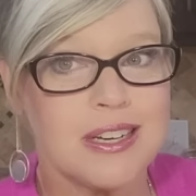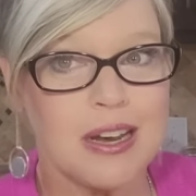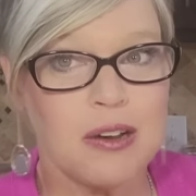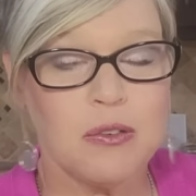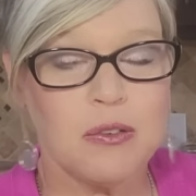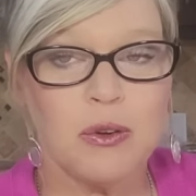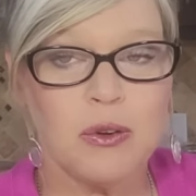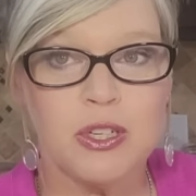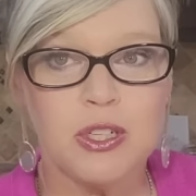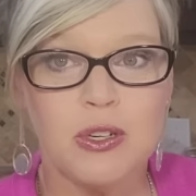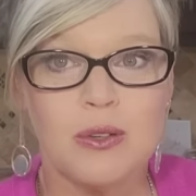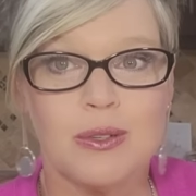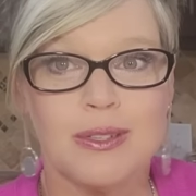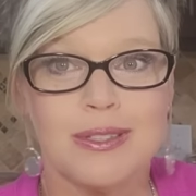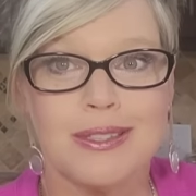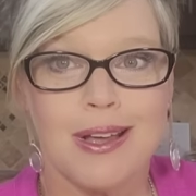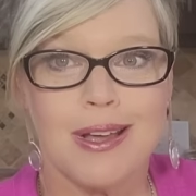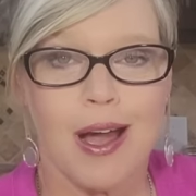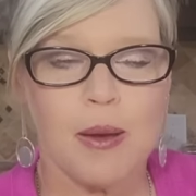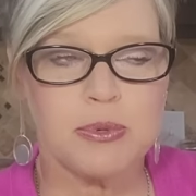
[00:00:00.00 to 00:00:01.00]
everyone knew it
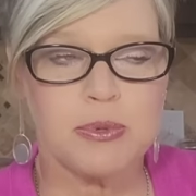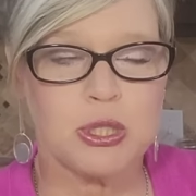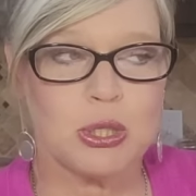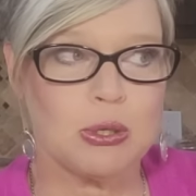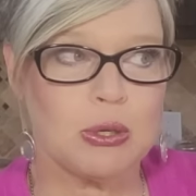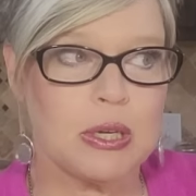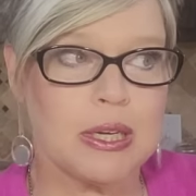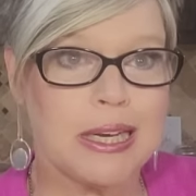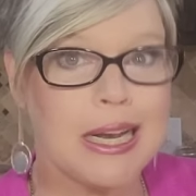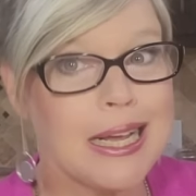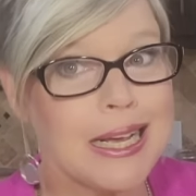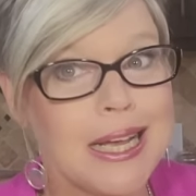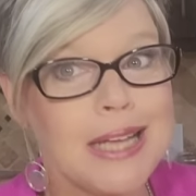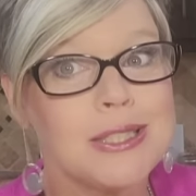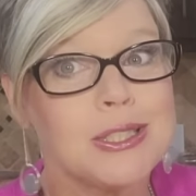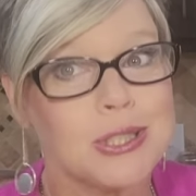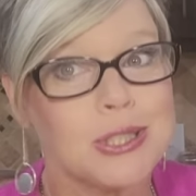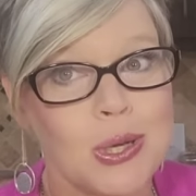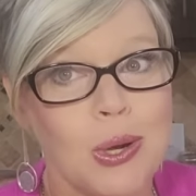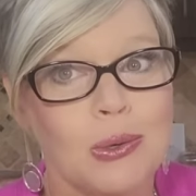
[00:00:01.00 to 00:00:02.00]
was optional and I
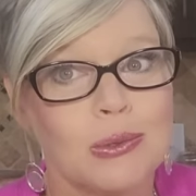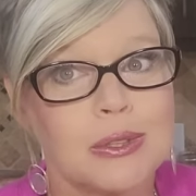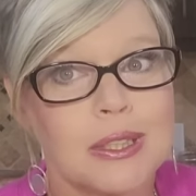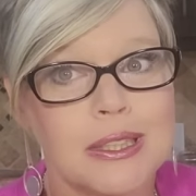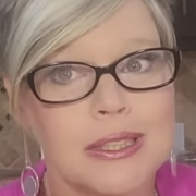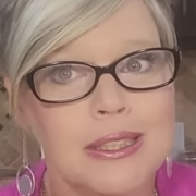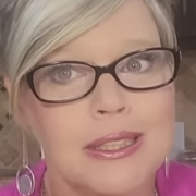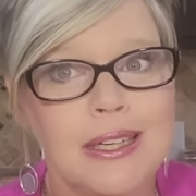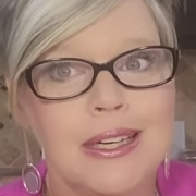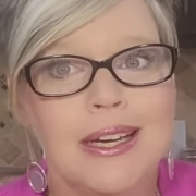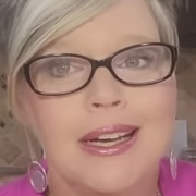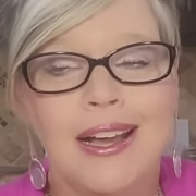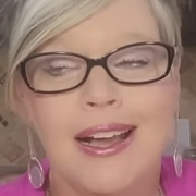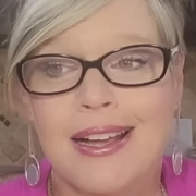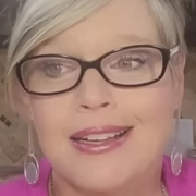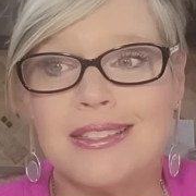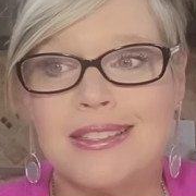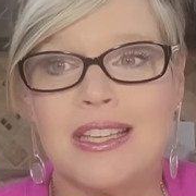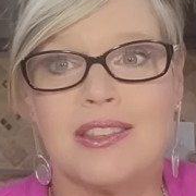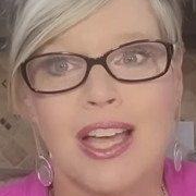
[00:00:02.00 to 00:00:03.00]
got scolded
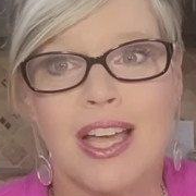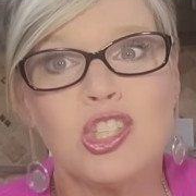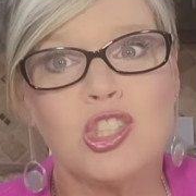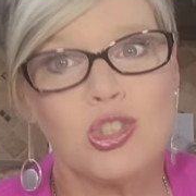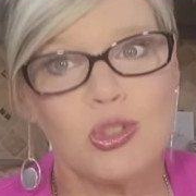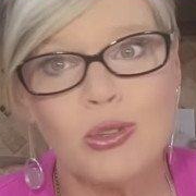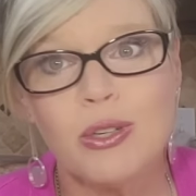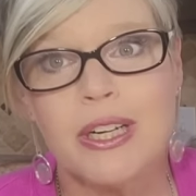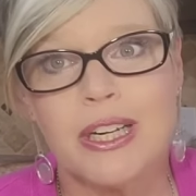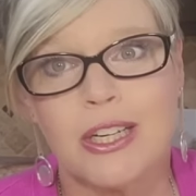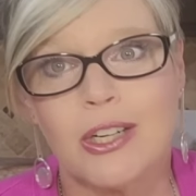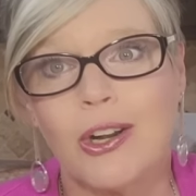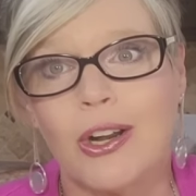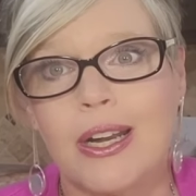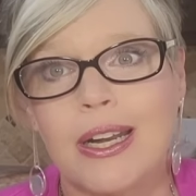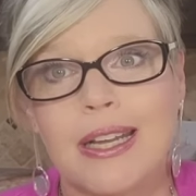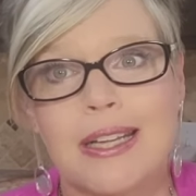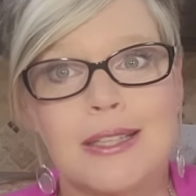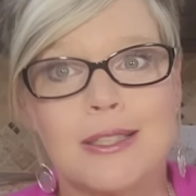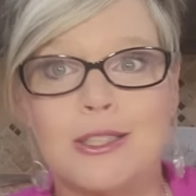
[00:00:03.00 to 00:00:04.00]
and said, that's three
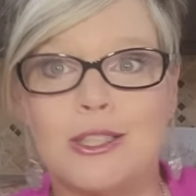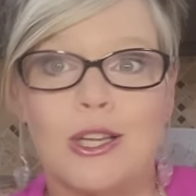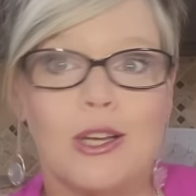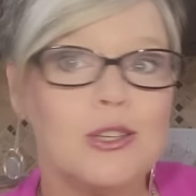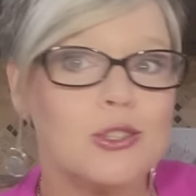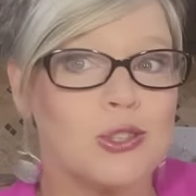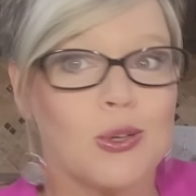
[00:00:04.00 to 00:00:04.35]
ingredients.